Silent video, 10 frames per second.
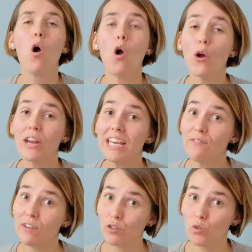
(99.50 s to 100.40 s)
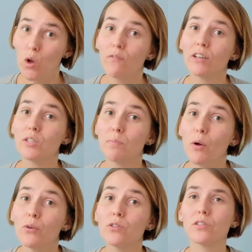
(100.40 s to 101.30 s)
or even 12
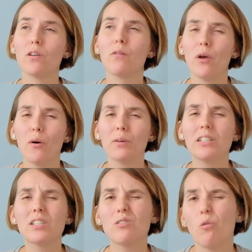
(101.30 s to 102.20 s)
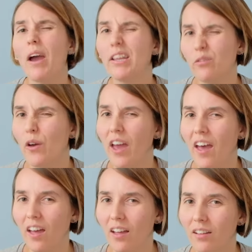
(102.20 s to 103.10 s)
exposures, although it's quite
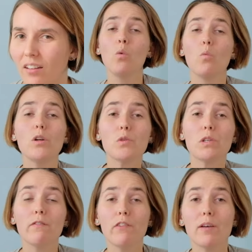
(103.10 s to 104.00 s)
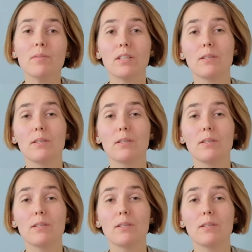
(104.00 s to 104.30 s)
rare. 120 films